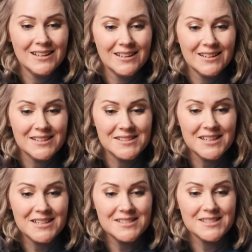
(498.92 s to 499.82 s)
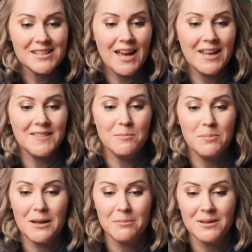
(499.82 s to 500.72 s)
It's inside the
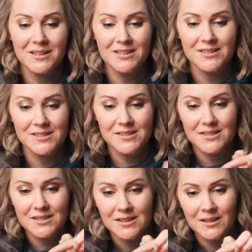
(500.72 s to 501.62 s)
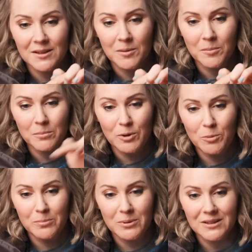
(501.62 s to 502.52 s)
bubbles. Boop.
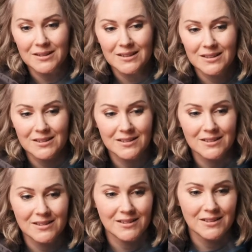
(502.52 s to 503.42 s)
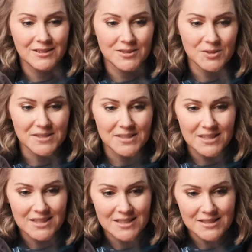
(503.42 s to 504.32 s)
Do you see
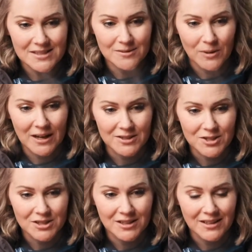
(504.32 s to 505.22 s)
this? Watch.